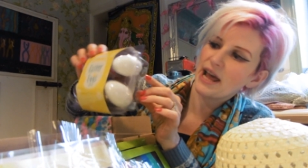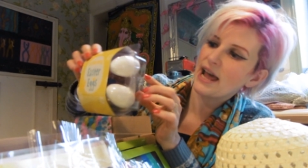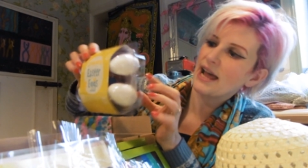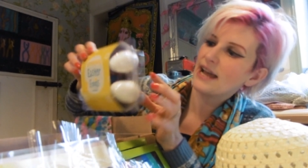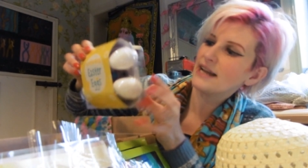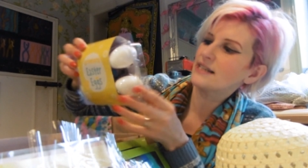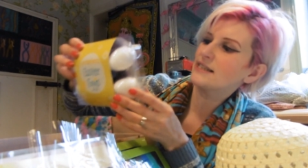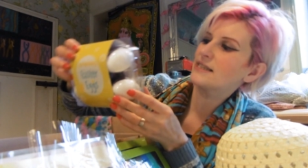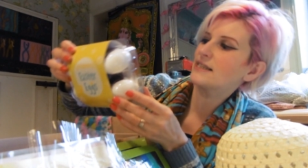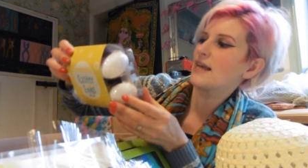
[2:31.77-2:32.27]

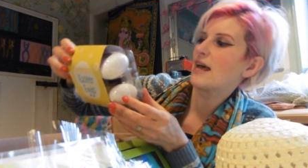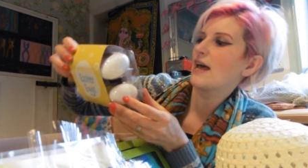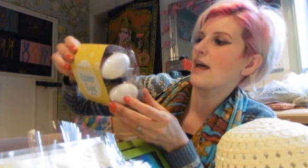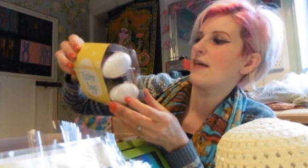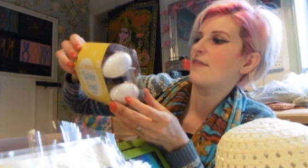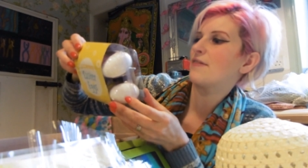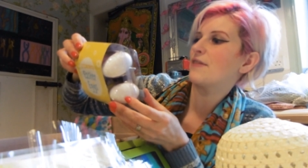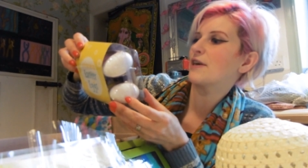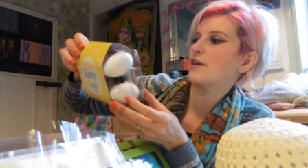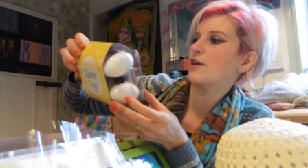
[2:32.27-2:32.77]
eggs,
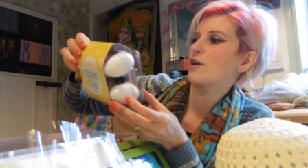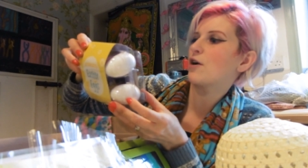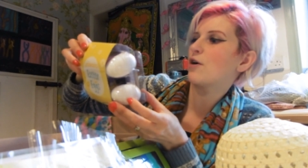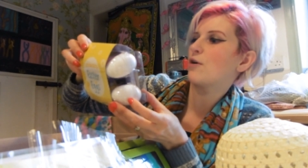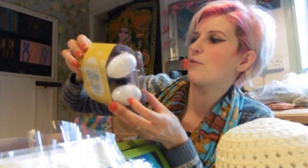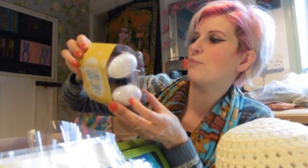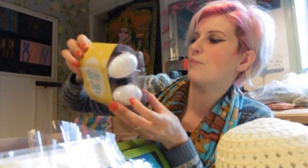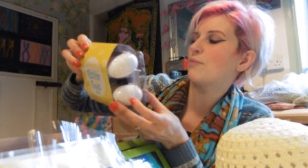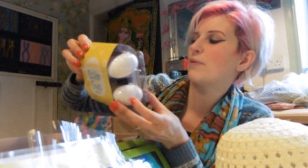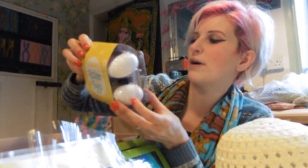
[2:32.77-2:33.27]
and they
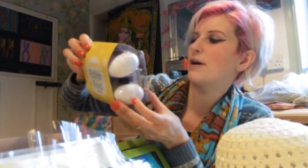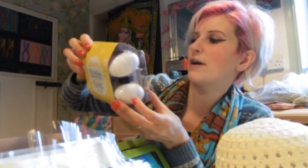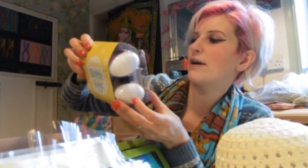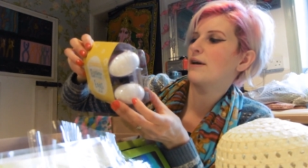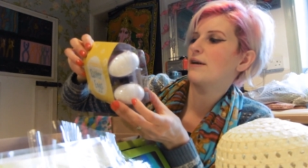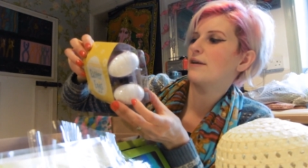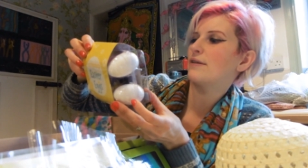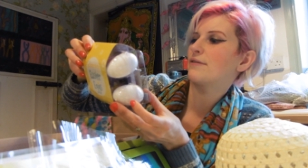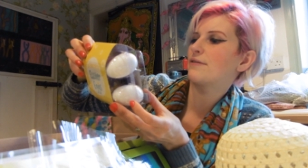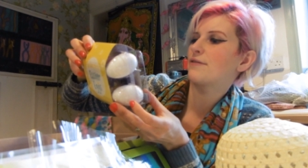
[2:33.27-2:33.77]
come
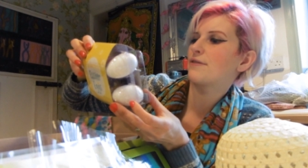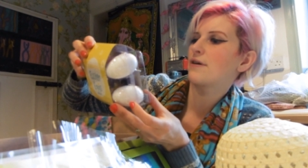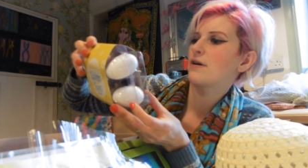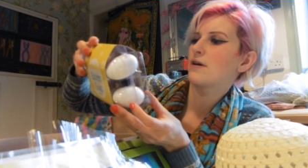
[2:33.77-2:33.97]
with